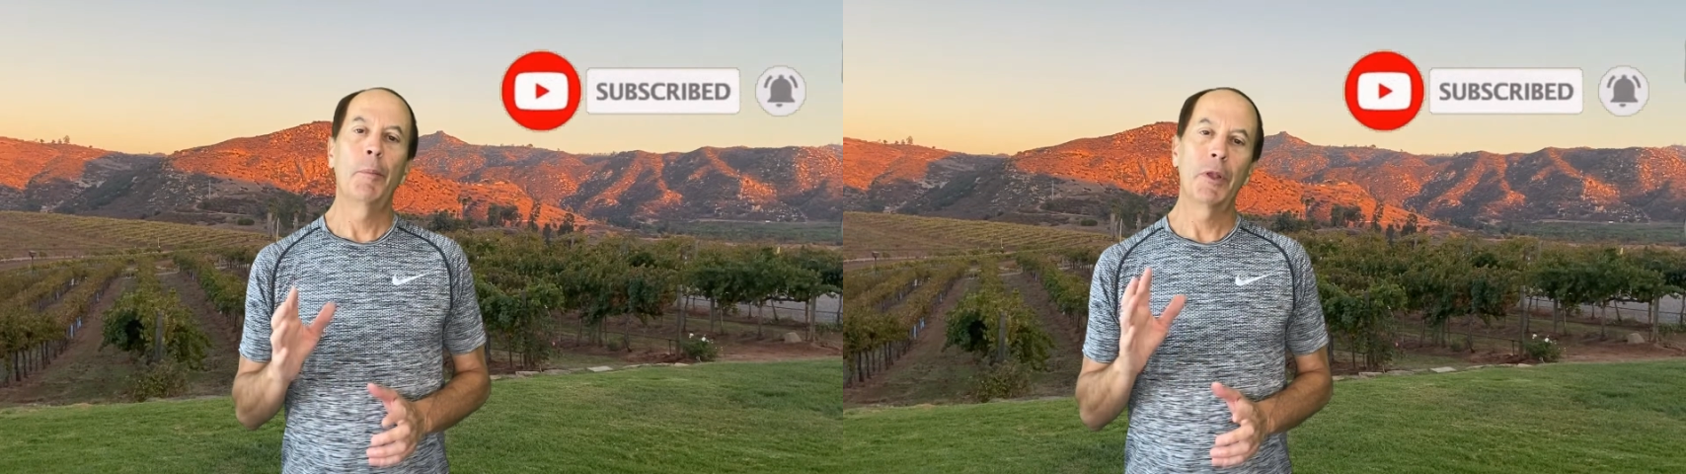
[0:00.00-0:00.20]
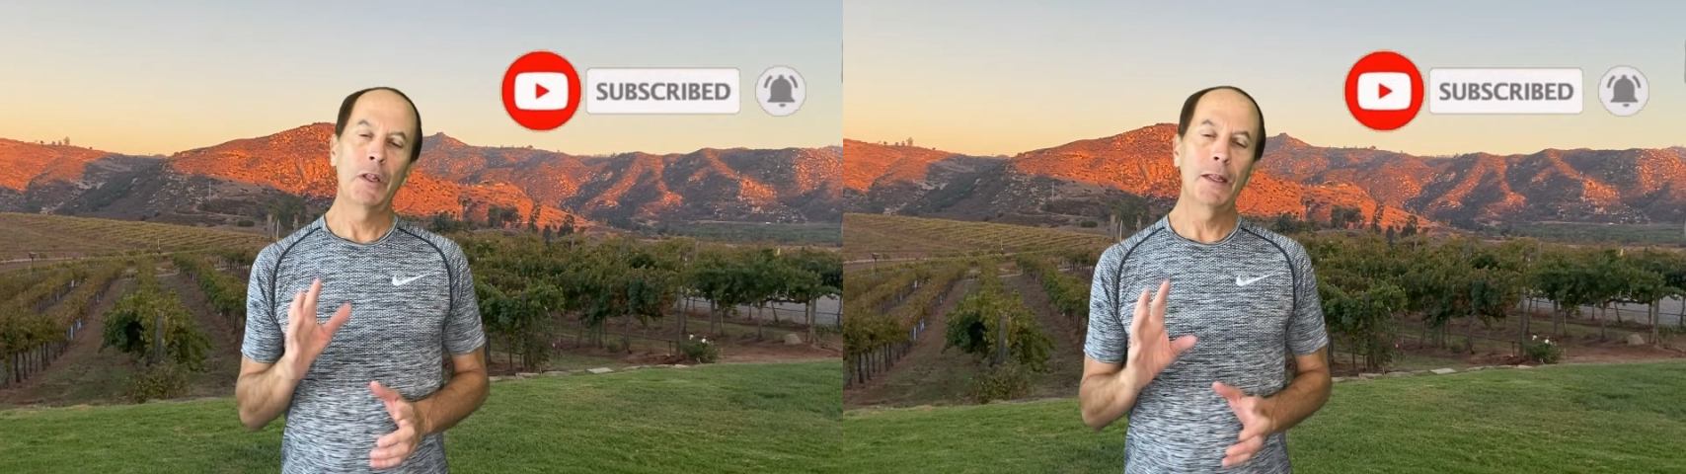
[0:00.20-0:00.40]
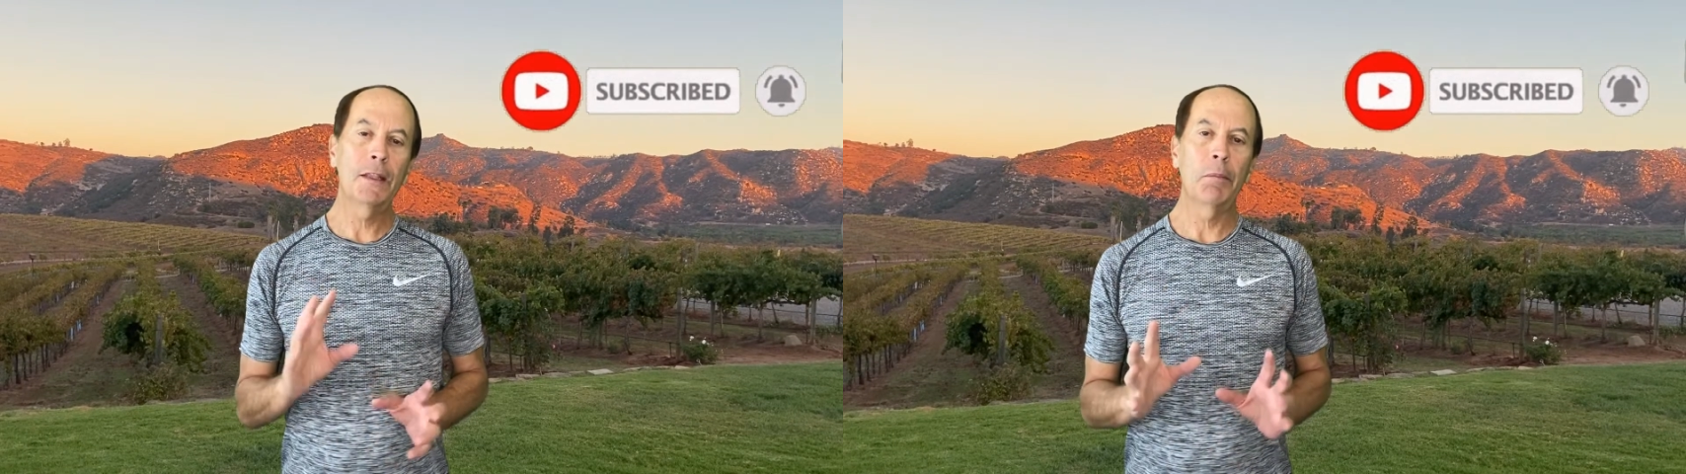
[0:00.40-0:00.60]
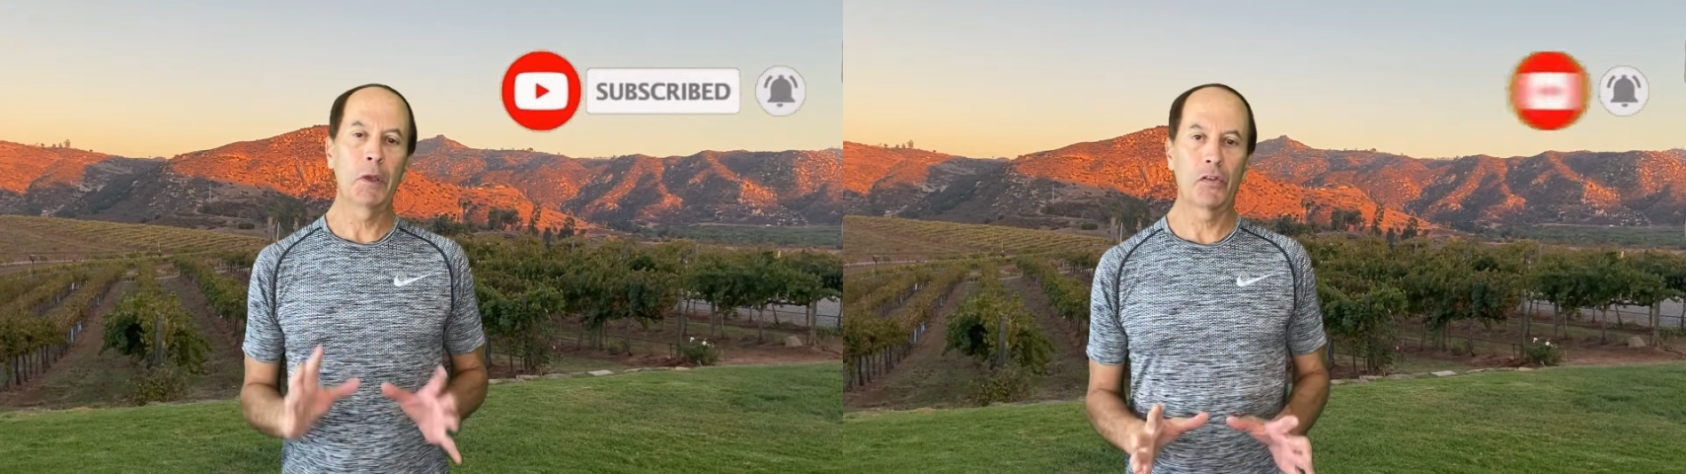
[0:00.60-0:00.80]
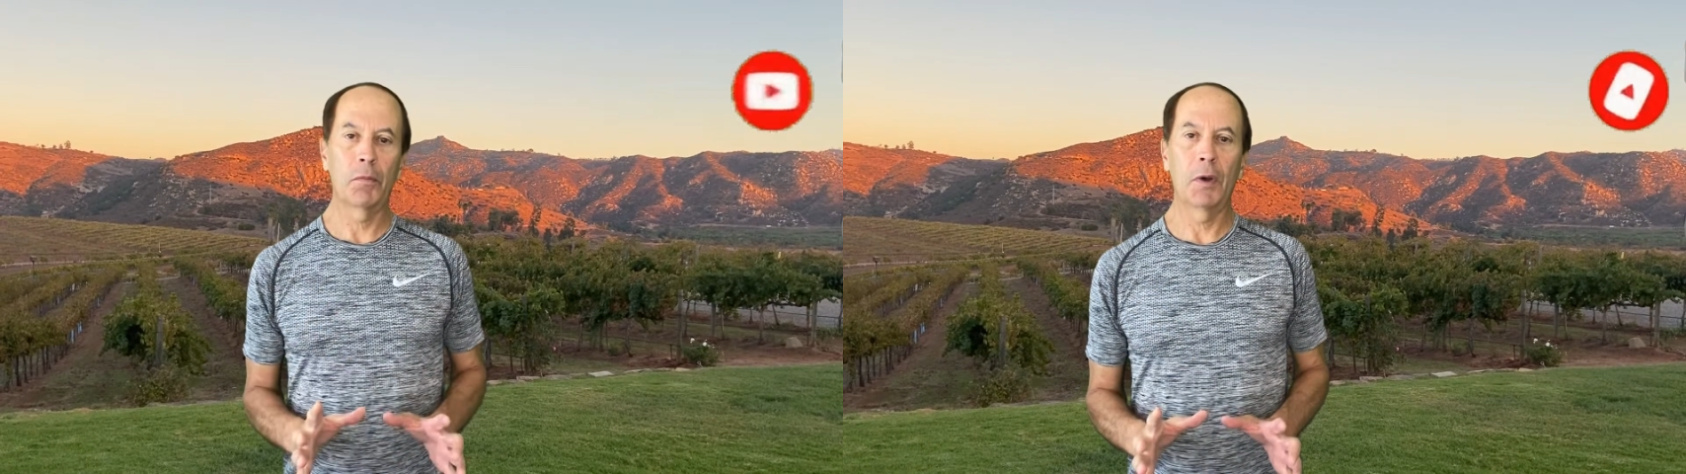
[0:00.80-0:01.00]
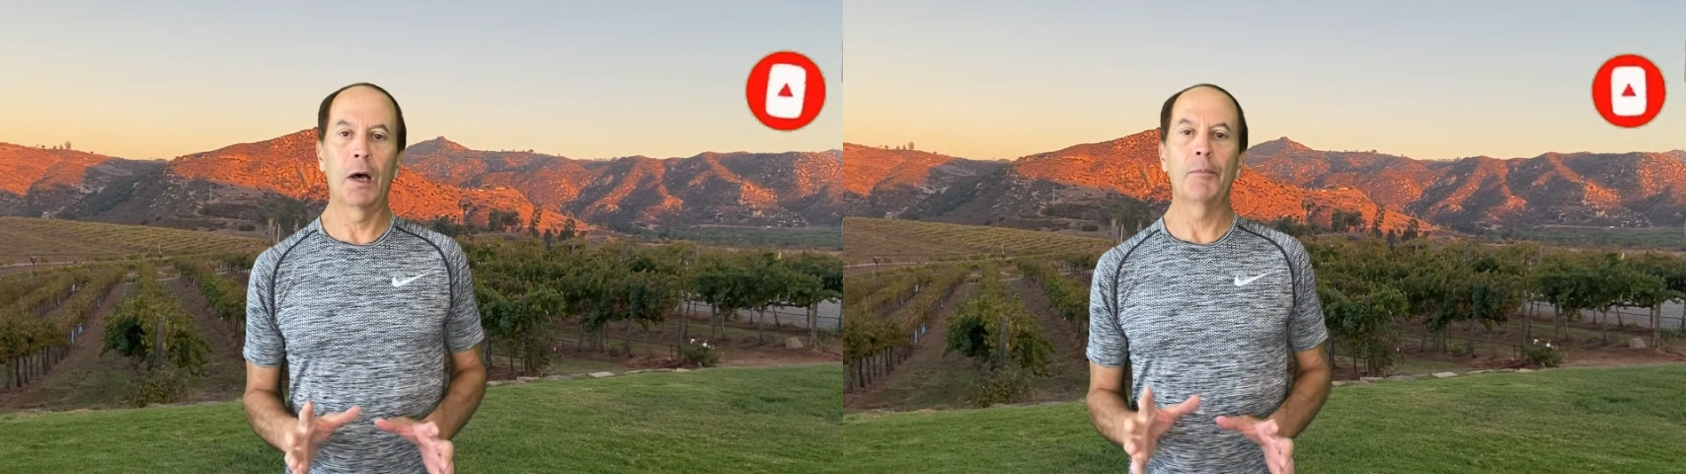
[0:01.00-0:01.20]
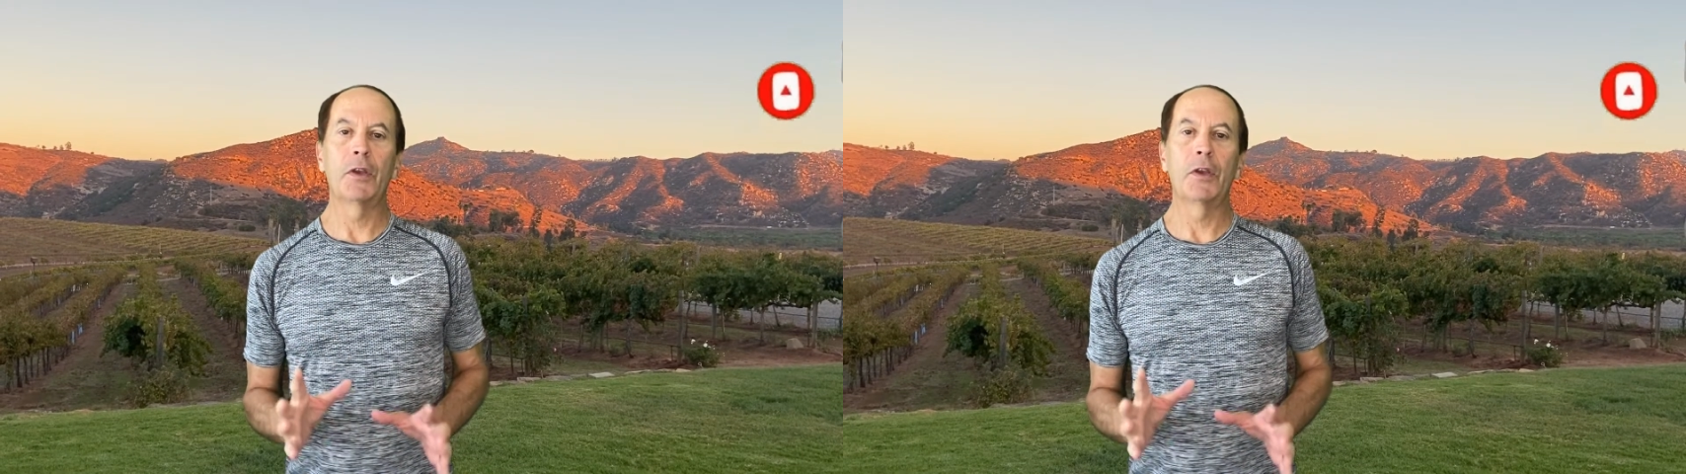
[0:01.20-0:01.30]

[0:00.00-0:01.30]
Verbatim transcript: But you need to mix them up.